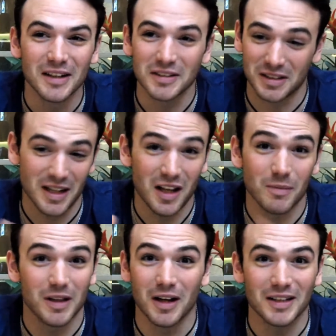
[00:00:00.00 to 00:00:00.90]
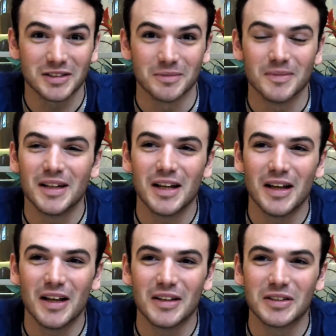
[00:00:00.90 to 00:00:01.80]
So I was like, yeah, it'd be awesome.
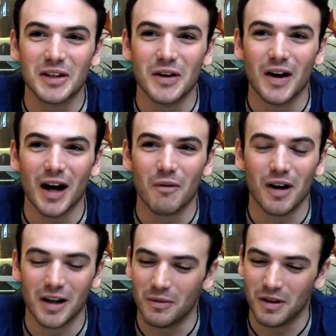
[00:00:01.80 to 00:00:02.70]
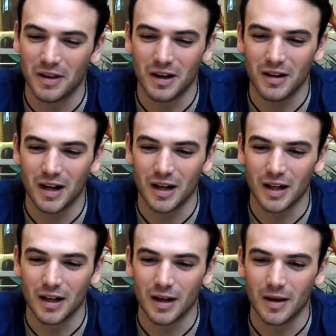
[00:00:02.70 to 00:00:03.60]
So I went in with her
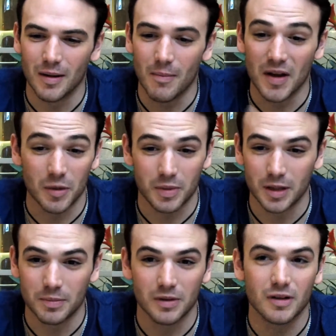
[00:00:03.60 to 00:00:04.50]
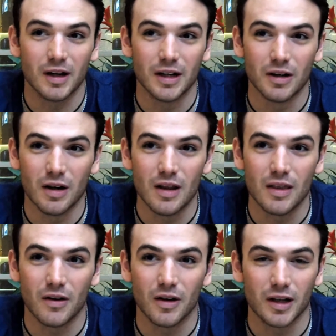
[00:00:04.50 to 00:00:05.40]
and met the people, and
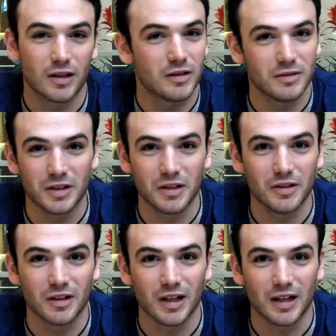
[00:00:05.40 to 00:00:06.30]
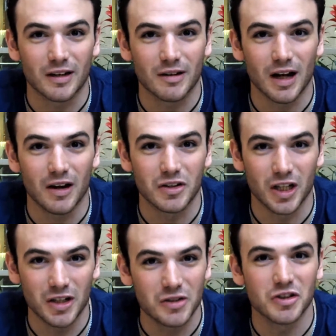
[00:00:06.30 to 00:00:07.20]
they're like, you look like college
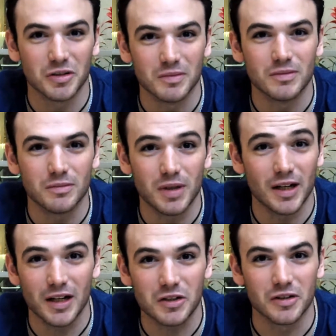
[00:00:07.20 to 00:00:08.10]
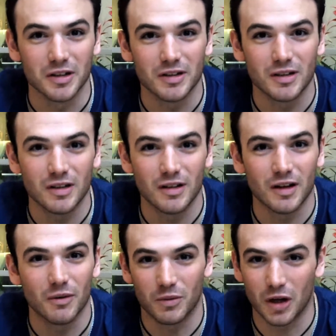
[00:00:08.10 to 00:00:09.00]
age, you should be an extra.
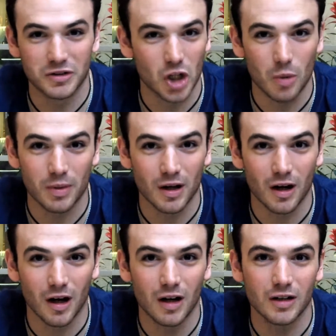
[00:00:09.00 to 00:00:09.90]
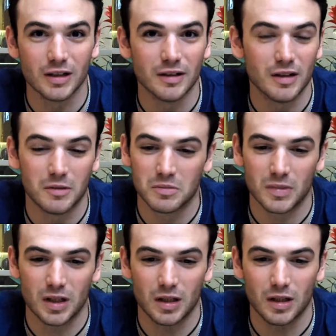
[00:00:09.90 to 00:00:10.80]
Go to the open call and
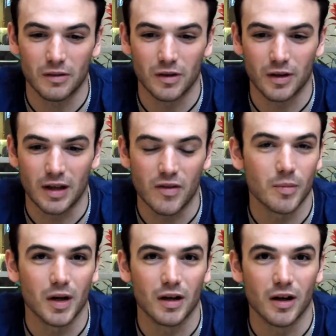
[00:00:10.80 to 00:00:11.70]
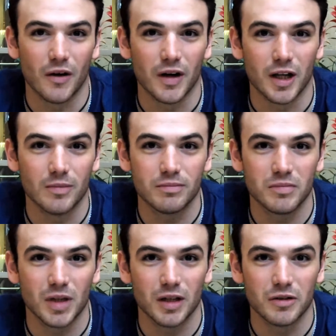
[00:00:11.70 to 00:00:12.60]
give them our name,
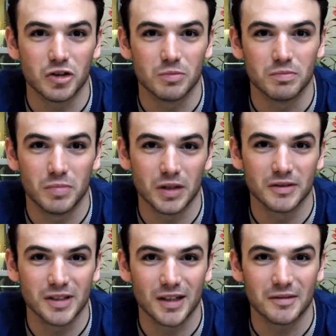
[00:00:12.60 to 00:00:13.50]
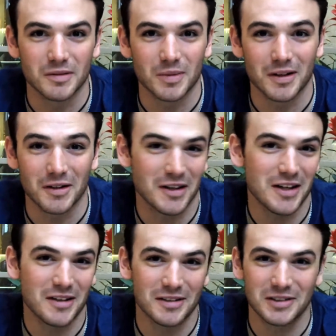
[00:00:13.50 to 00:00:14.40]
and you should be on set. I'm like,
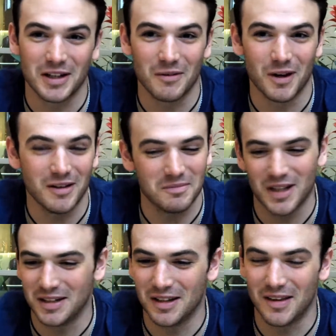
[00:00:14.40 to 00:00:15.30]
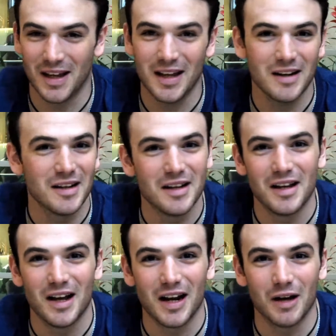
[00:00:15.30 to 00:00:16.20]
okay. So I went, did that,
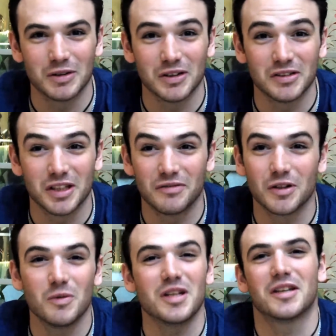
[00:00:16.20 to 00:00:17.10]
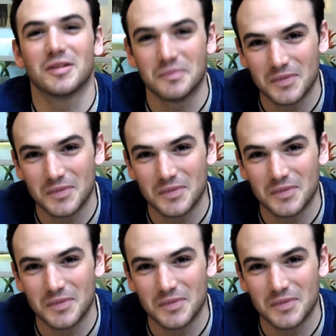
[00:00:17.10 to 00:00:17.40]
and I was on set for a week.